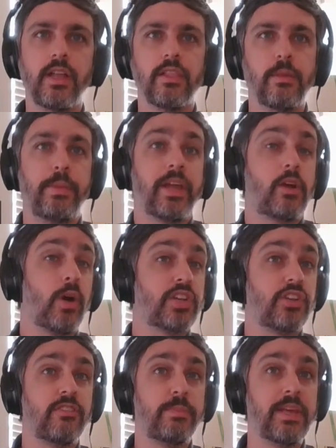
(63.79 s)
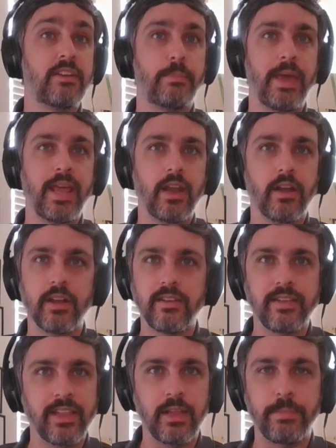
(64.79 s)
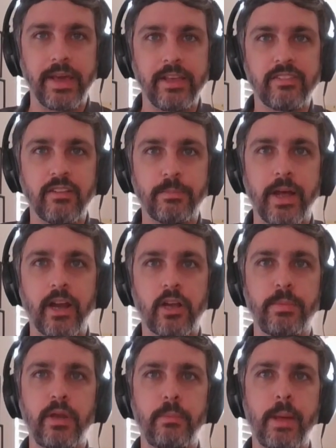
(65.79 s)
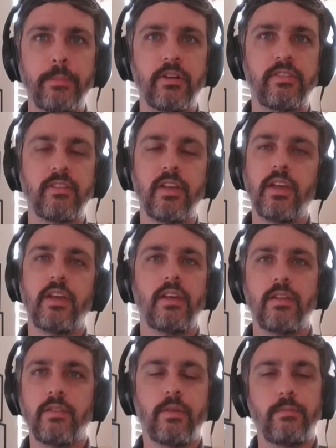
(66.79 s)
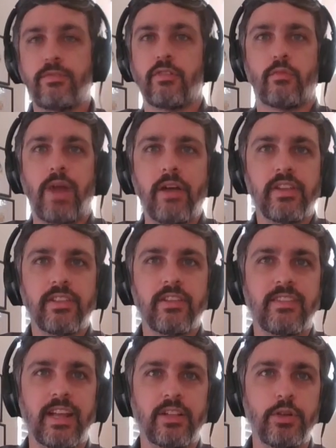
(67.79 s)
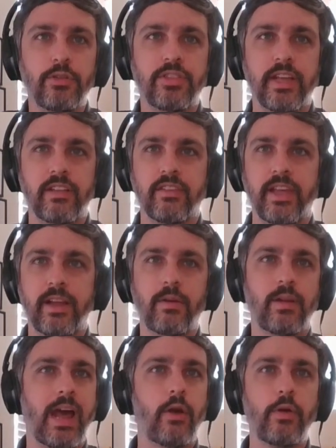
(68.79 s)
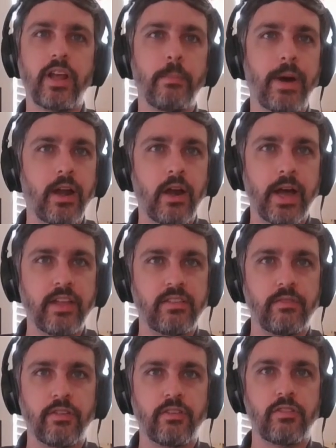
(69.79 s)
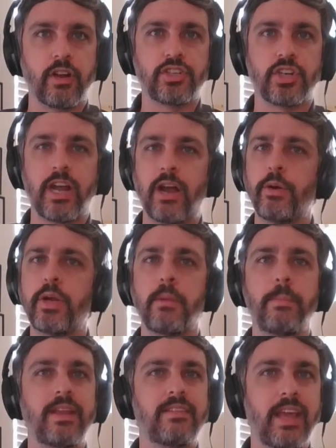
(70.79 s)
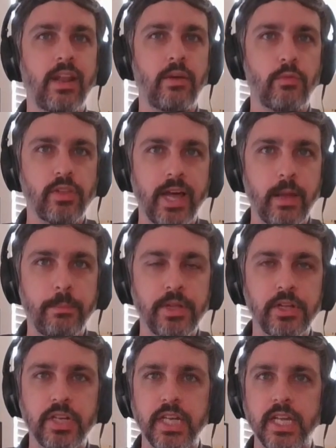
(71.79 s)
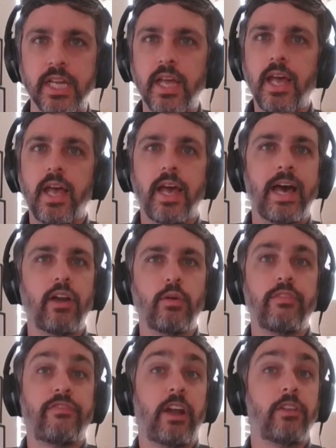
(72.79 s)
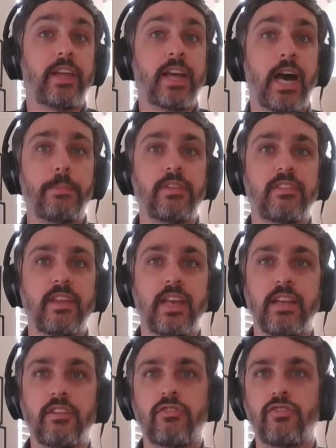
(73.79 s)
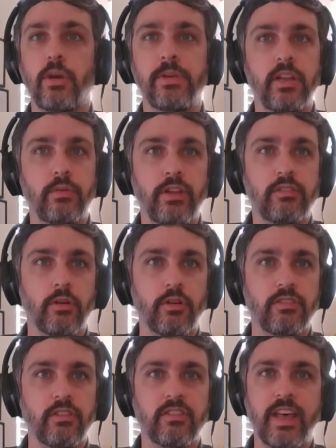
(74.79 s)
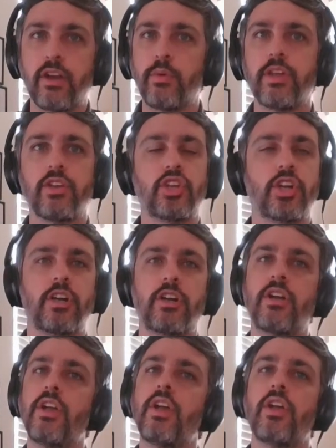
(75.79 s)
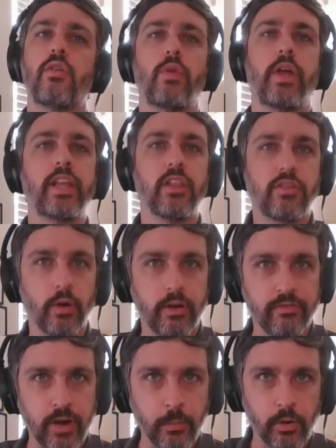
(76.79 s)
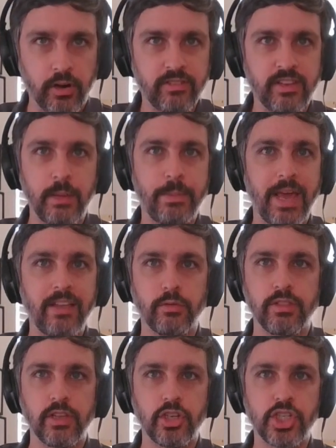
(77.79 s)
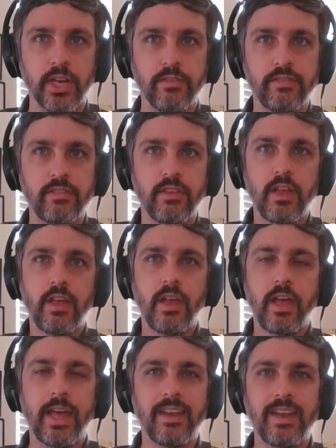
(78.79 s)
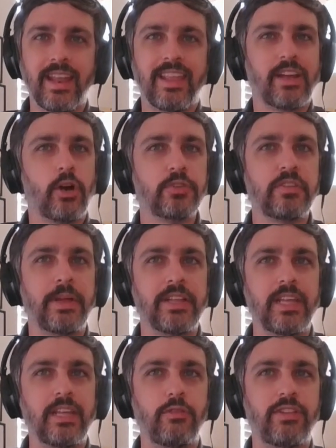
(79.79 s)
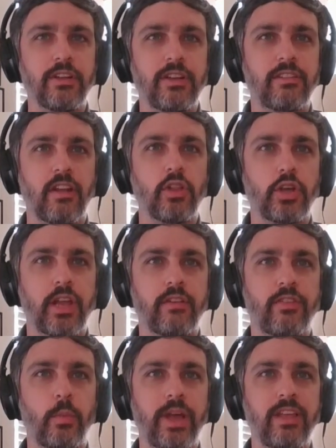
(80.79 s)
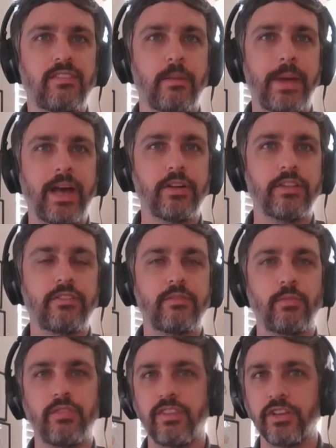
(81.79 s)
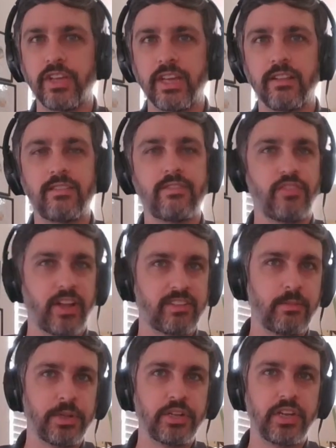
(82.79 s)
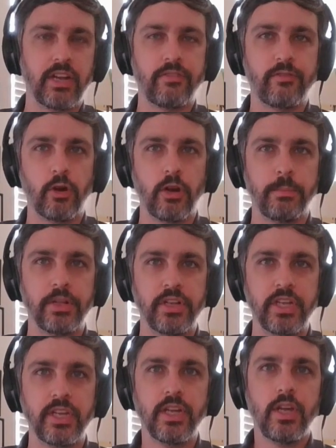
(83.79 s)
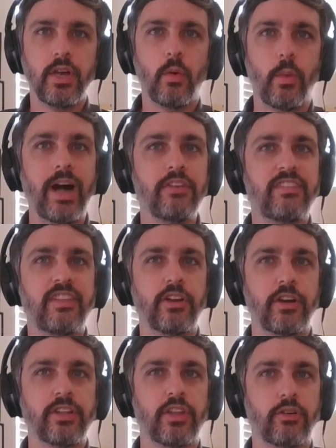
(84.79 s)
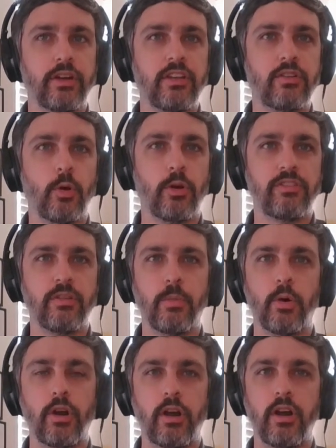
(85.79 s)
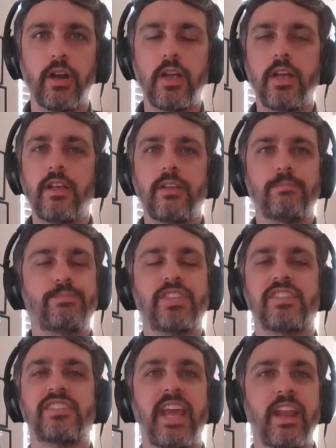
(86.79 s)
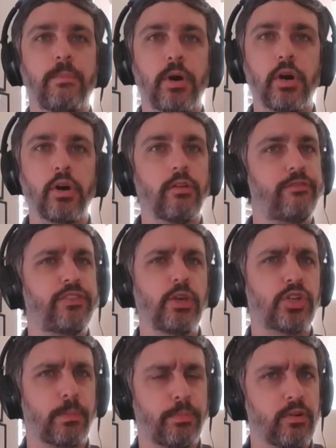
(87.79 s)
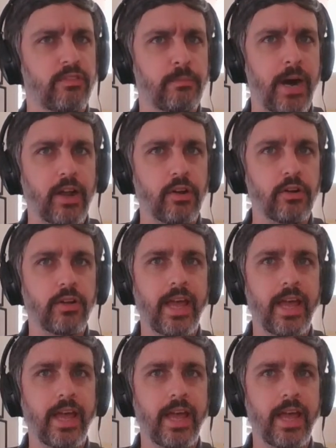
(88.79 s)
The big questions being debated on a daily basis by our community members surrounding this, they include things like, how are we going to modernize infrastructure? How are we going to maintain reliability? How do we fairly compensate distributed resources? How do we ensure regulatory frameworks keep pace with these shifts? And I think ultimately utilities are looking for ways to balance resilience, flexibility, and affordability while steering the grid towards a more sustainable, future-proof model.